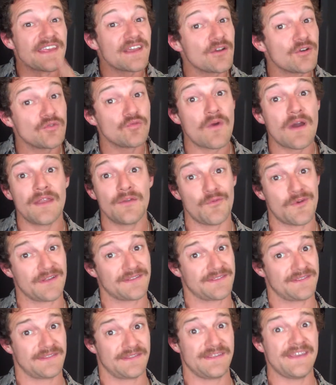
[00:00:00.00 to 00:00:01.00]
The second one
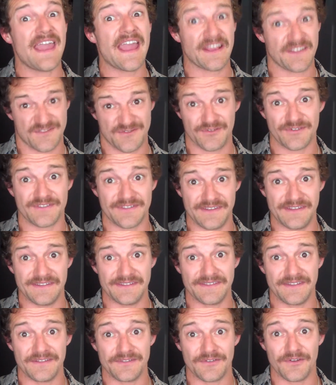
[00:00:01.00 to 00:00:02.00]
was The
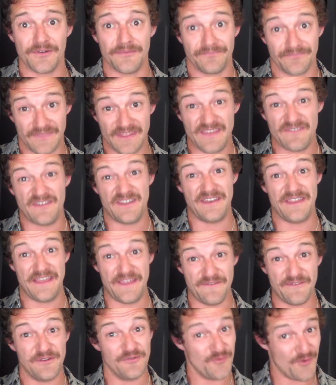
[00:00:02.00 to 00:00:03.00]
Exorcist, so
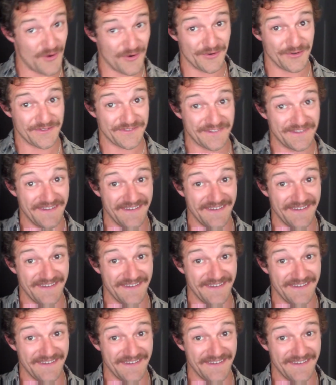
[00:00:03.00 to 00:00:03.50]
even worse.